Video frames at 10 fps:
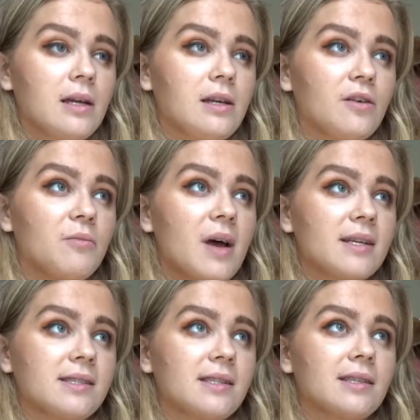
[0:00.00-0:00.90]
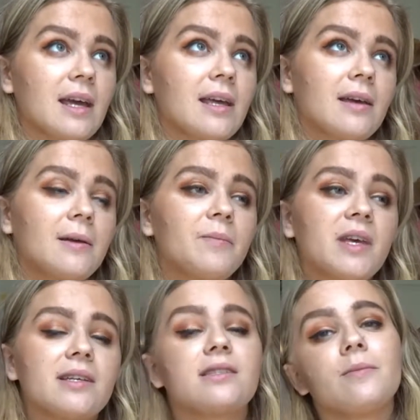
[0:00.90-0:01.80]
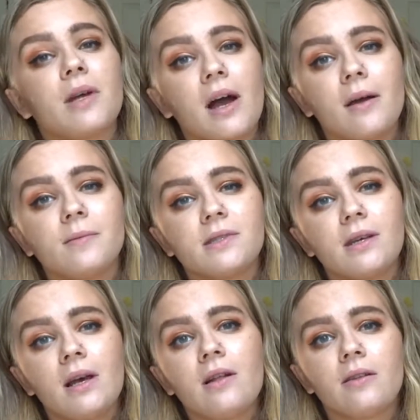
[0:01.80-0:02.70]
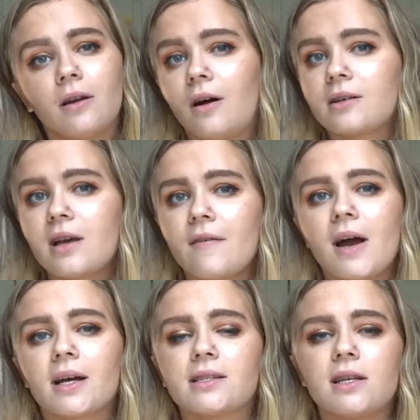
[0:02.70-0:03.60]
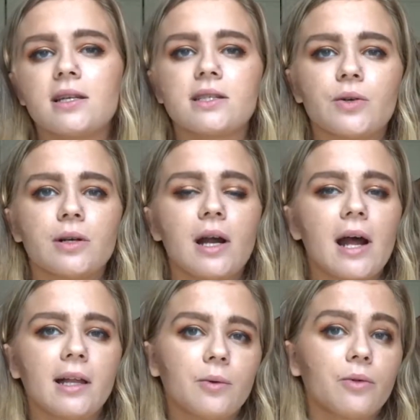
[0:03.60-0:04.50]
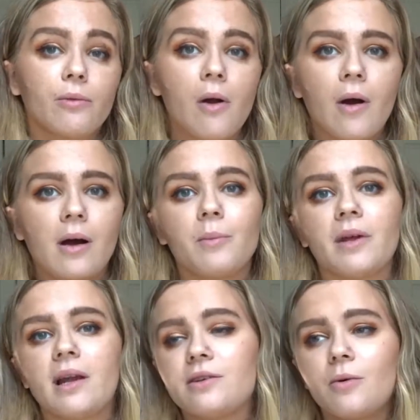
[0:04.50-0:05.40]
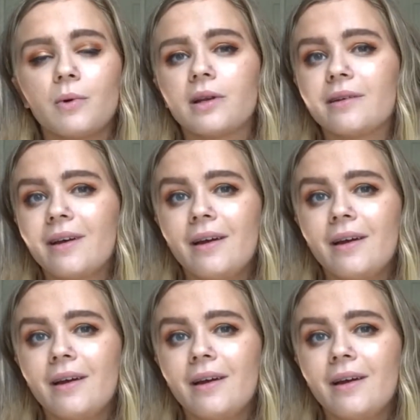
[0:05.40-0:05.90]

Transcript: you know, mess it, like, because sometimes the dogs have accidents or Allie will throw up, and I don't want to